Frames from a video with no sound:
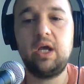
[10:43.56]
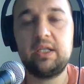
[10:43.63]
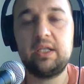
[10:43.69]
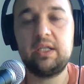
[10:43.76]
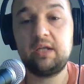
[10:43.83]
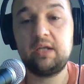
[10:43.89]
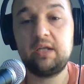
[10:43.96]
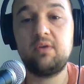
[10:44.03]

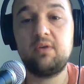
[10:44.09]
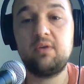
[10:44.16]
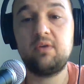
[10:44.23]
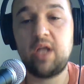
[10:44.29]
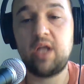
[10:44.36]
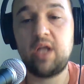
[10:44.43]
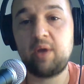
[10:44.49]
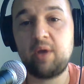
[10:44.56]
And then
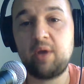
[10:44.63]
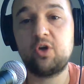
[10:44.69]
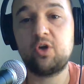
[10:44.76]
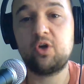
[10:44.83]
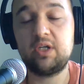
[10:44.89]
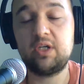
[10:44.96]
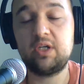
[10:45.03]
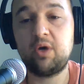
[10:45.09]
now I'm
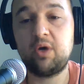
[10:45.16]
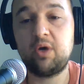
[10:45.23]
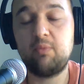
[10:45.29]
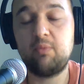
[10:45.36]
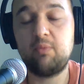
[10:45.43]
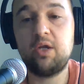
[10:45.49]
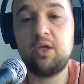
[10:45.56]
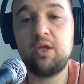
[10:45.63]
talking
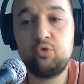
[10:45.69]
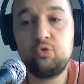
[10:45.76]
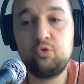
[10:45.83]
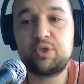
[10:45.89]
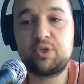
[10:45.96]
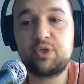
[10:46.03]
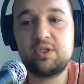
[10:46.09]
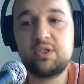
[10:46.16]
about my
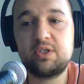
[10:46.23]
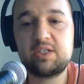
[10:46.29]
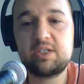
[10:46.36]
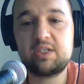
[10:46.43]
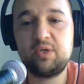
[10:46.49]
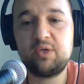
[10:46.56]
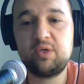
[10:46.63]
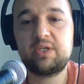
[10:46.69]
own personal
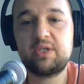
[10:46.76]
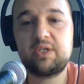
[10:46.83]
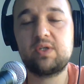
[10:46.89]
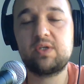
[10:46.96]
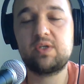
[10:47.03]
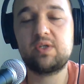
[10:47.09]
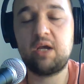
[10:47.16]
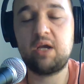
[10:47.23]

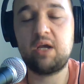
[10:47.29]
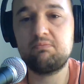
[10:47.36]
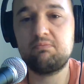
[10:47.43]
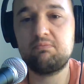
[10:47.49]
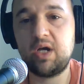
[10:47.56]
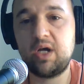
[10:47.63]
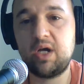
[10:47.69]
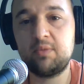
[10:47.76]
experience.
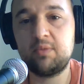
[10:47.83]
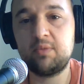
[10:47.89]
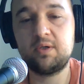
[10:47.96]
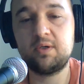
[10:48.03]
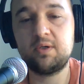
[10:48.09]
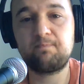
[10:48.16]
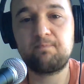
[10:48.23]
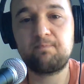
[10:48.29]
I'm
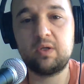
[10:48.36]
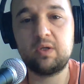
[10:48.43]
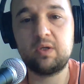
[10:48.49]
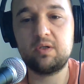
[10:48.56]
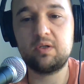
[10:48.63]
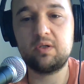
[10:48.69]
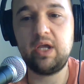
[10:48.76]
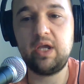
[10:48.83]
a
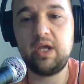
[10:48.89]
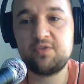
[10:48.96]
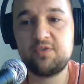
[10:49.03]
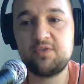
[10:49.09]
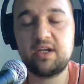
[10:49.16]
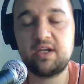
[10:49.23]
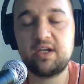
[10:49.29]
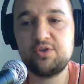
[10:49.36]

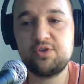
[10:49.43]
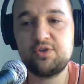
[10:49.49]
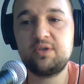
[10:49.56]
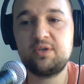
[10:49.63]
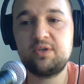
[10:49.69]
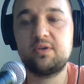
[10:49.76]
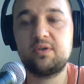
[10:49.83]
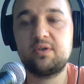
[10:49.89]
HVAC
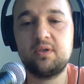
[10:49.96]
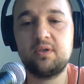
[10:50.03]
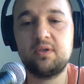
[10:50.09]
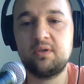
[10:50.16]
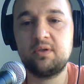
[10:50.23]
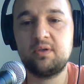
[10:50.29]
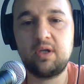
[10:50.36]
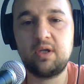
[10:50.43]
engineer.
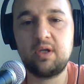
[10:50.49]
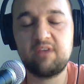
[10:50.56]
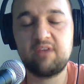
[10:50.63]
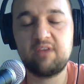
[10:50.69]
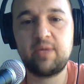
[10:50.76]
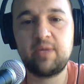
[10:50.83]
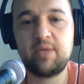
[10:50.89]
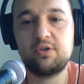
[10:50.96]
I
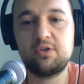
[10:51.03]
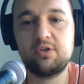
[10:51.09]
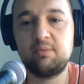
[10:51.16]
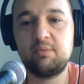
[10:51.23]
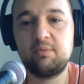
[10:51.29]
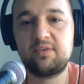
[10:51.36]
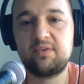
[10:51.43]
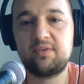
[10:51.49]
have a bachelor
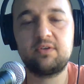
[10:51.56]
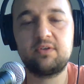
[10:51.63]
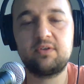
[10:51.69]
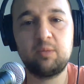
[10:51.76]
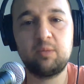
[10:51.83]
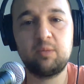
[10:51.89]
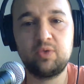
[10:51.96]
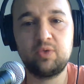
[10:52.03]
and master,
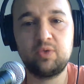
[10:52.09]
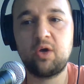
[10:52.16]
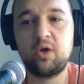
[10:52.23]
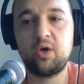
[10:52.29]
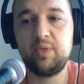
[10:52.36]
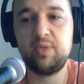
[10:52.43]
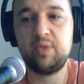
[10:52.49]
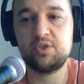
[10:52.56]
and I'm doing now
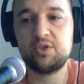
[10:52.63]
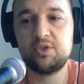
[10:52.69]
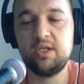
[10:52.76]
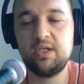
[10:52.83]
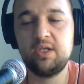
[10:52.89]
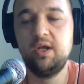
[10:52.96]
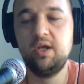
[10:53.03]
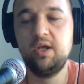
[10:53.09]
a
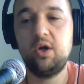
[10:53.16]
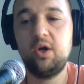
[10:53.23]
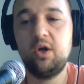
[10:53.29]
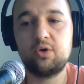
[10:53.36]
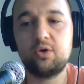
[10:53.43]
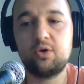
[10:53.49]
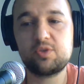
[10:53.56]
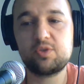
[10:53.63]
PhD
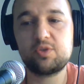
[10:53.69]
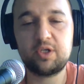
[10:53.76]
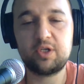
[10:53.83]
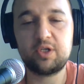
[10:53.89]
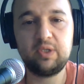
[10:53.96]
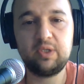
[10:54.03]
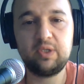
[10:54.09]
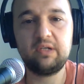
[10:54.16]
on
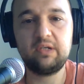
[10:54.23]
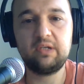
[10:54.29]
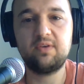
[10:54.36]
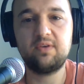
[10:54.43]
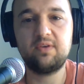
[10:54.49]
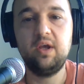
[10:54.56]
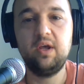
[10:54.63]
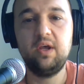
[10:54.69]
smart
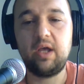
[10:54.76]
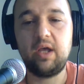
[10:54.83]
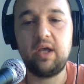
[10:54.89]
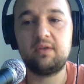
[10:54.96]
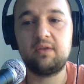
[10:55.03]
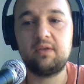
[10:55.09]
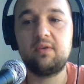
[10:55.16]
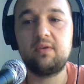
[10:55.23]
buildings
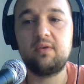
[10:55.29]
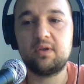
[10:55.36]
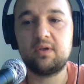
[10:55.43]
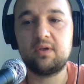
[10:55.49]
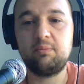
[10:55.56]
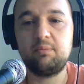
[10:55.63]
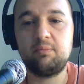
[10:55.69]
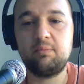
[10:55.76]
and
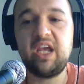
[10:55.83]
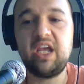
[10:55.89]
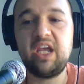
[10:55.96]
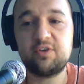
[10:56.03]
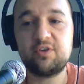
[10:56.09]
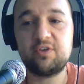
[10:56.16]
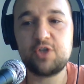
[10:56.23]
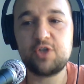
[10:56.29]

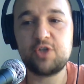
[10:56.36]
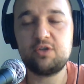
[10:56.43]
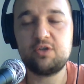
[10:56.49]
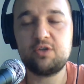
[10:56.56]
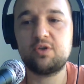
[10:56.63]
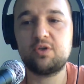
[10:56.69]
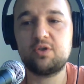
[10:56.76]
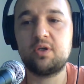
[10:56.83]
behavioral
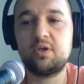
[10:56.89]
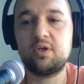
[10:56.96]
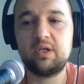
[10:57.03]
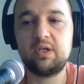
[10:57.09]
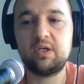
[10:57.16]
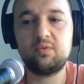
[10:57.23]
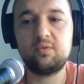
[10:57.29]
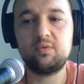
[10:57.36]
change,
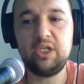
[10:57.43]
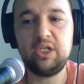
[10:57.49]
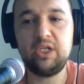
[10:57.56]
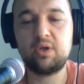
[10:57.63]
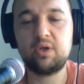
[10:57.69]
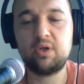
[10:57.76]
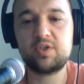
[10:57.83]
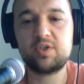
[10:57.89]
because we
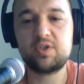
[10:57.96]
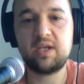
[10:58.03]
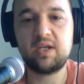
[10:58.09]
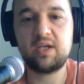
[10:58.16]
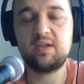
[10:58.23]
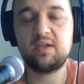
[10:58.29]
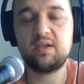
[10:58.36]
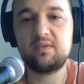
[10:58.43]
need to
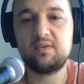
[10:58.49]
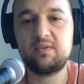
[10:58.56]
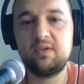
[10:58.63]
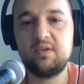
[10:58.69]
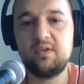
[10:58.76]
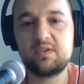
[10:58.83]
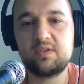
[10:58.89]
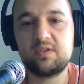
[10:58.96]
understand that
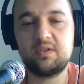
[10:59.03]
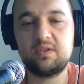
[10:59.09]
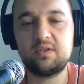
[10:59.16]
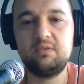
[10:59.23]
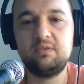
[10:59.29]
this